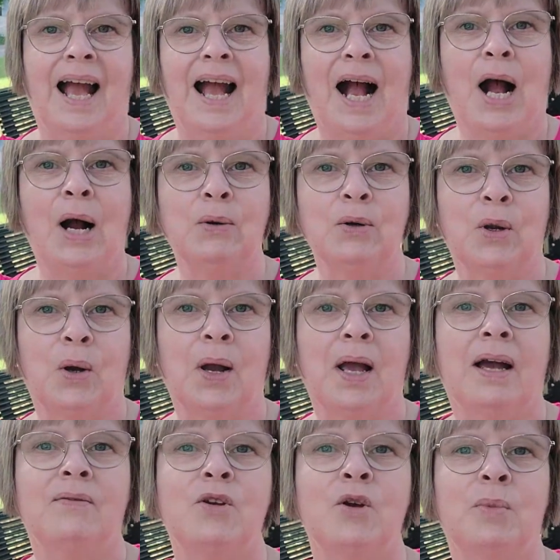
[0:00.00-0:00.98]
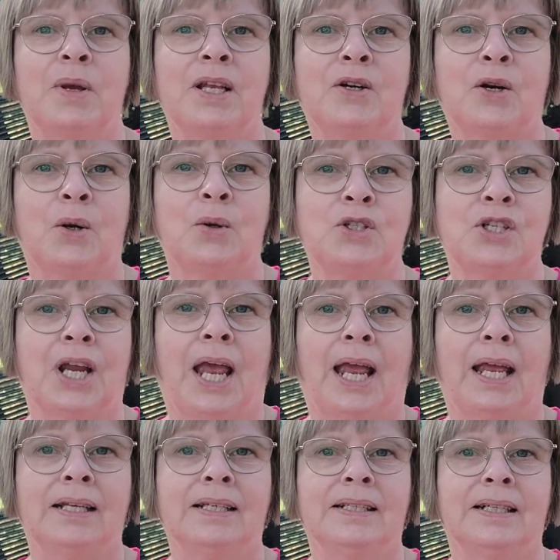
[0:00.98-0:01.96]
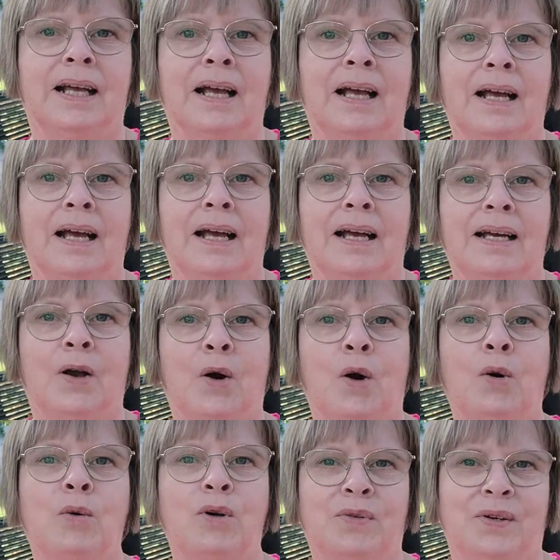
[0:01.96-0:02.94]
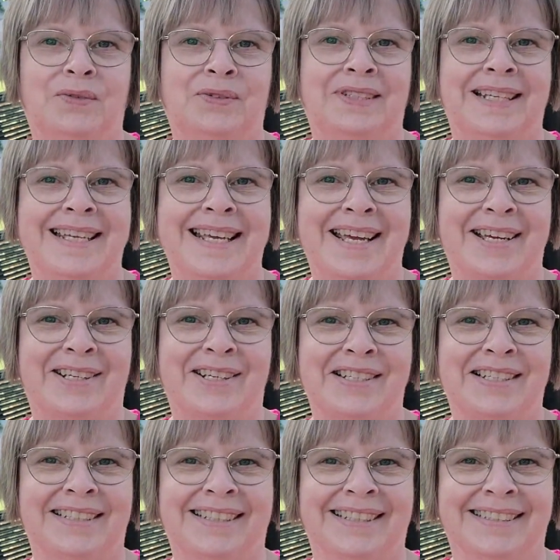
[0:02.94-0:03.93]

How long have you been crocheting? Over 50 years.